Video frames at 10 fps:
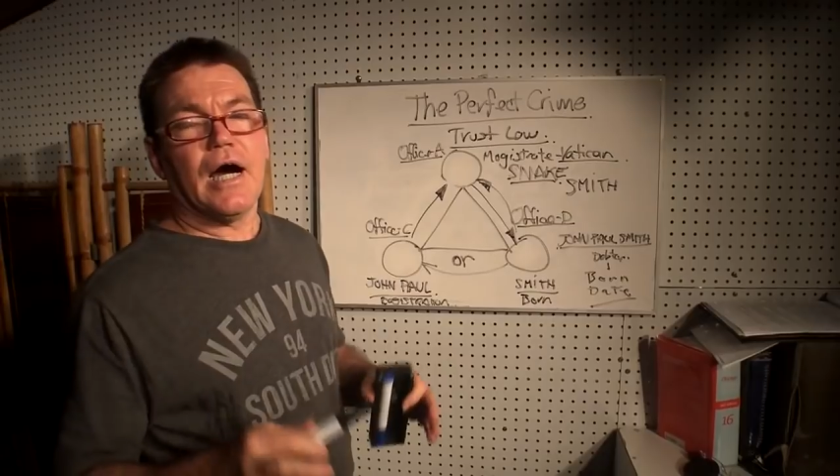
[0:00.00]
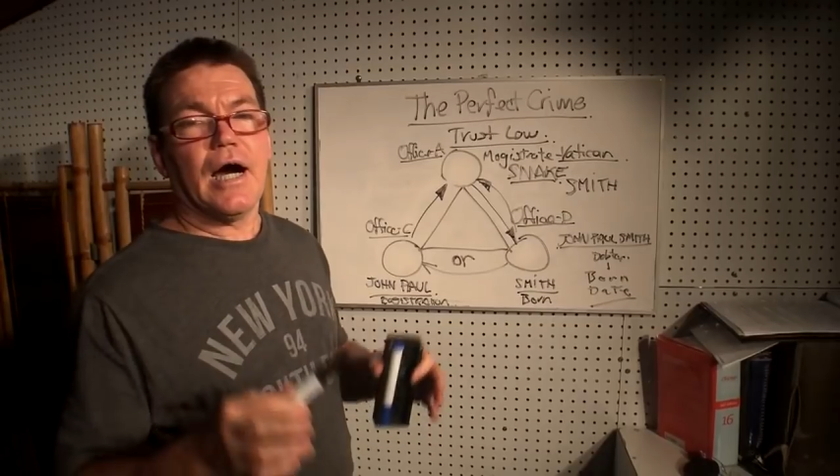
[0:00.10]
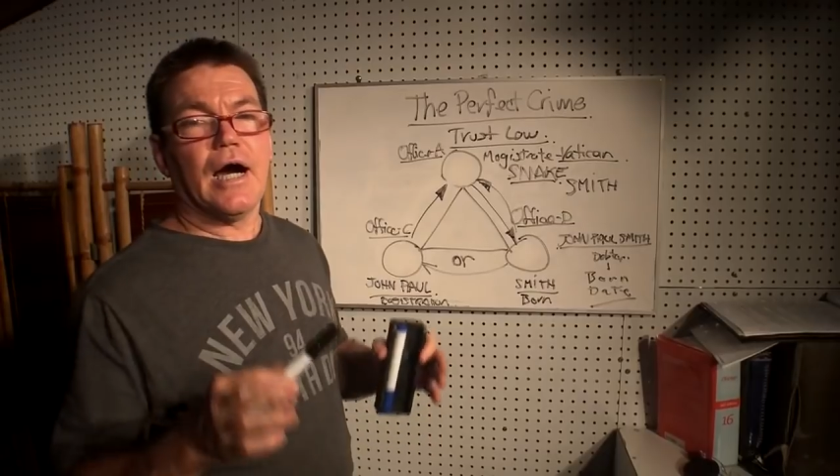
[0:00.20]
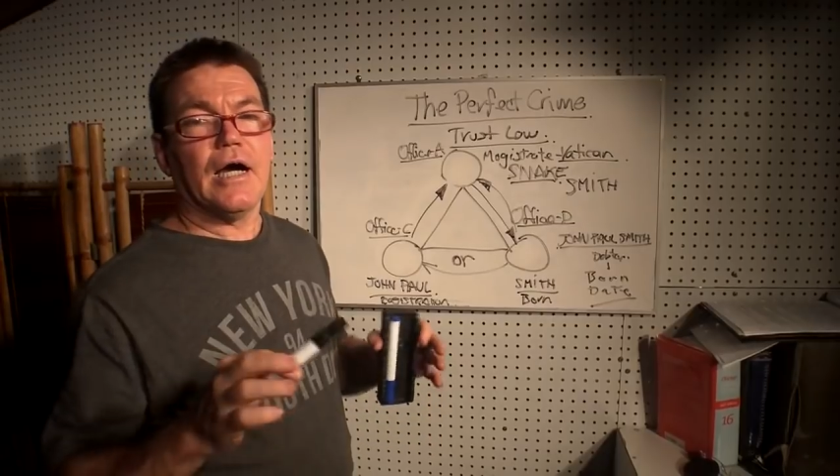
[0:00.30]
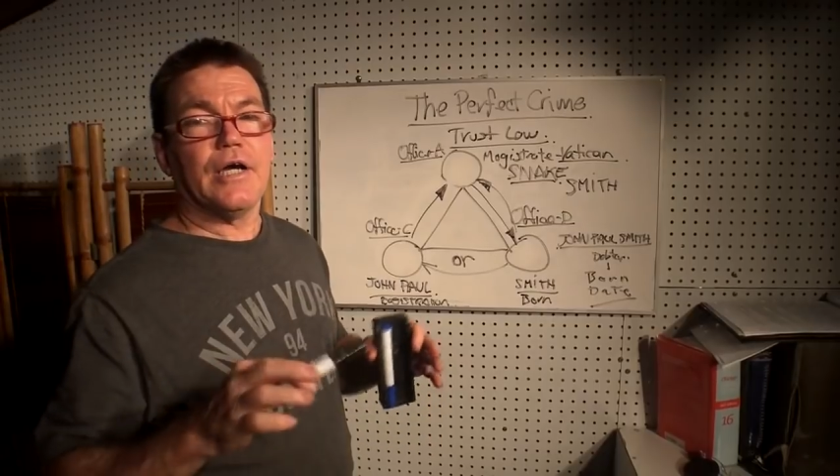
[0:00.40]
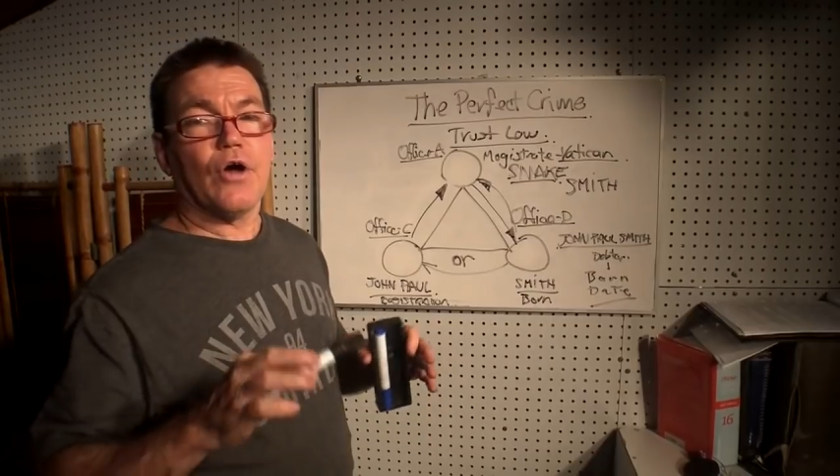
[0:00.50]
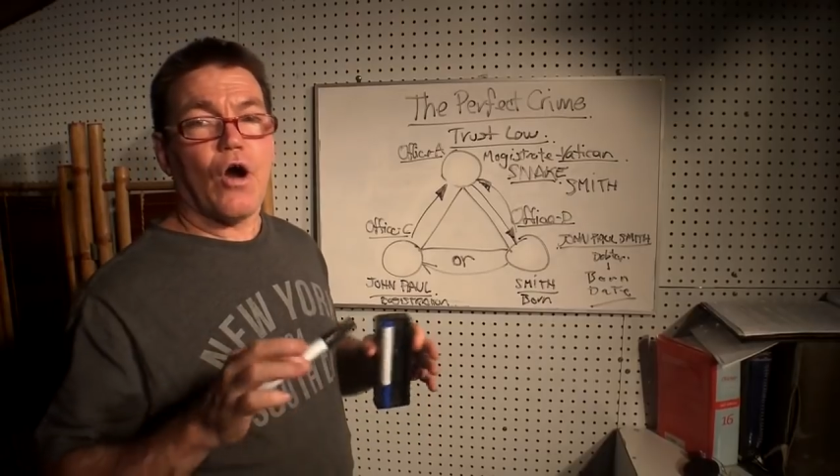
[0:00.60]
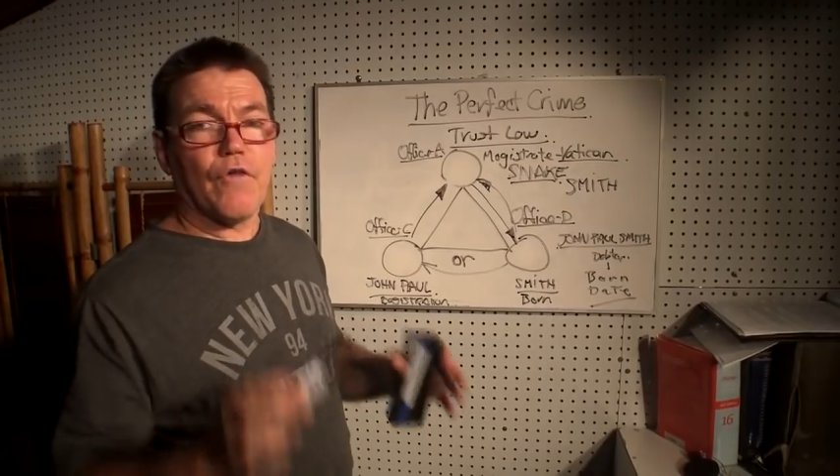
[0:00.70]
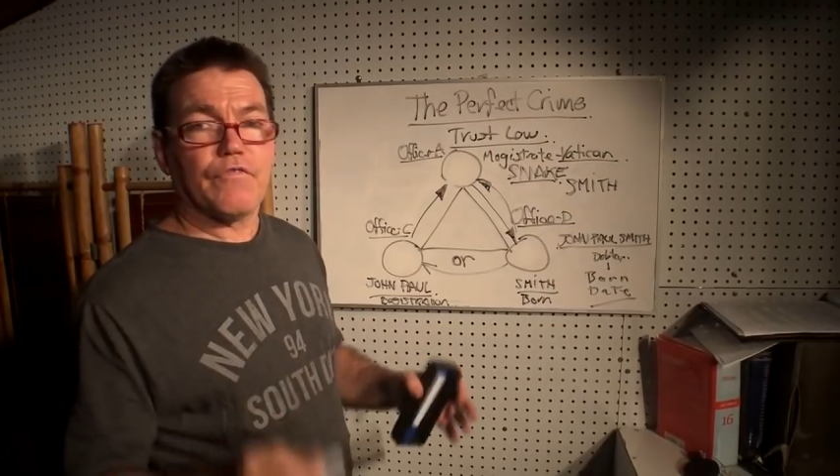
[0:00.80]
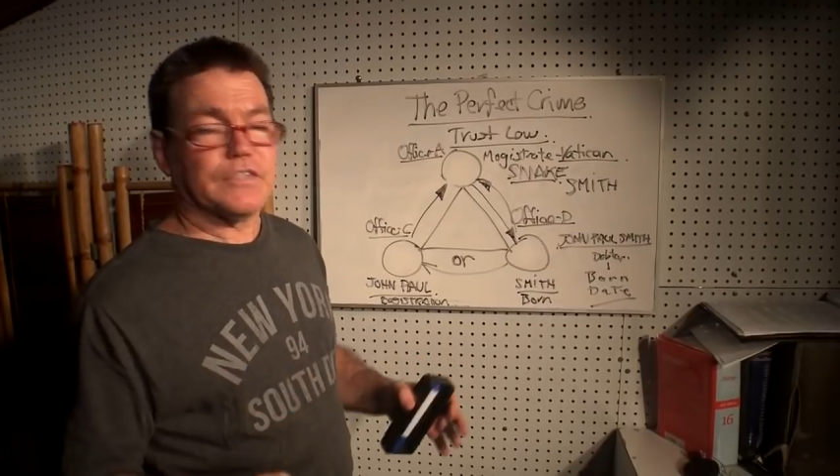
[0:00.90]
are an
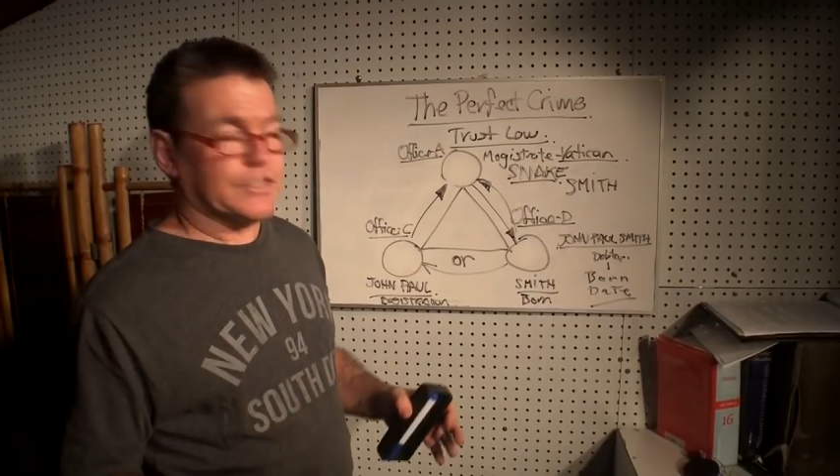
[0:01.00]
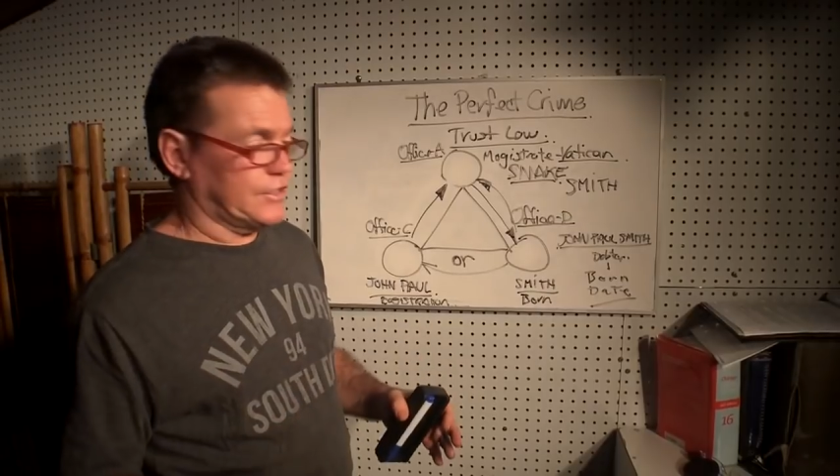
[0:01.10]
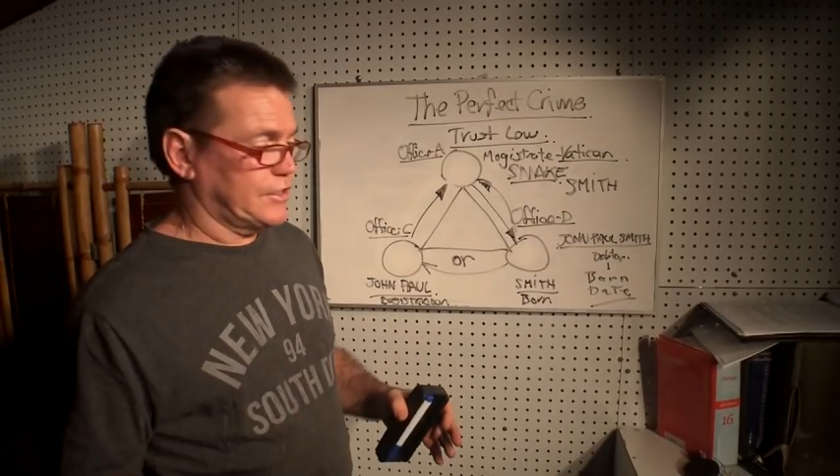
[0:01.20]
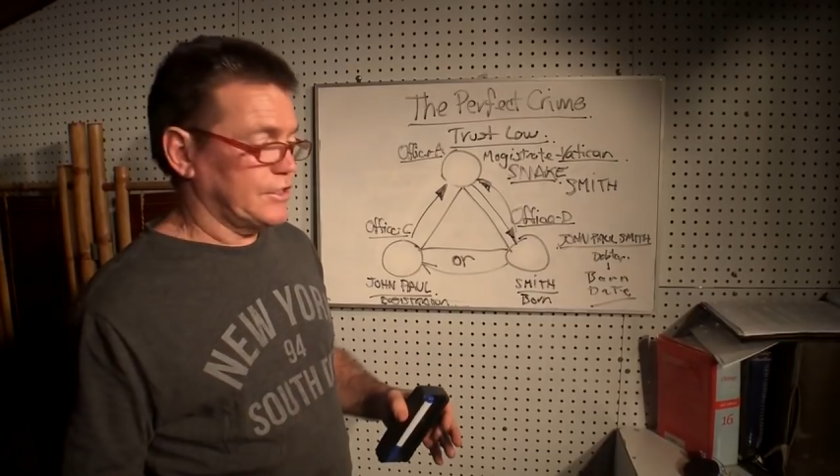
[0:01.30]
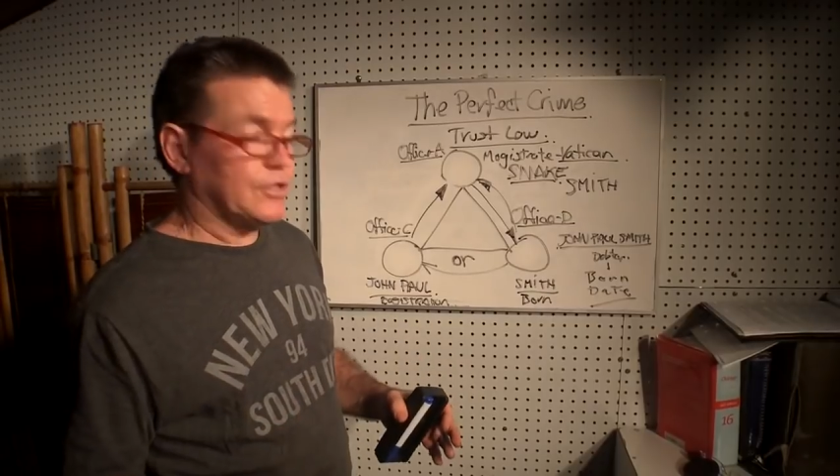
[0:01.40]
office.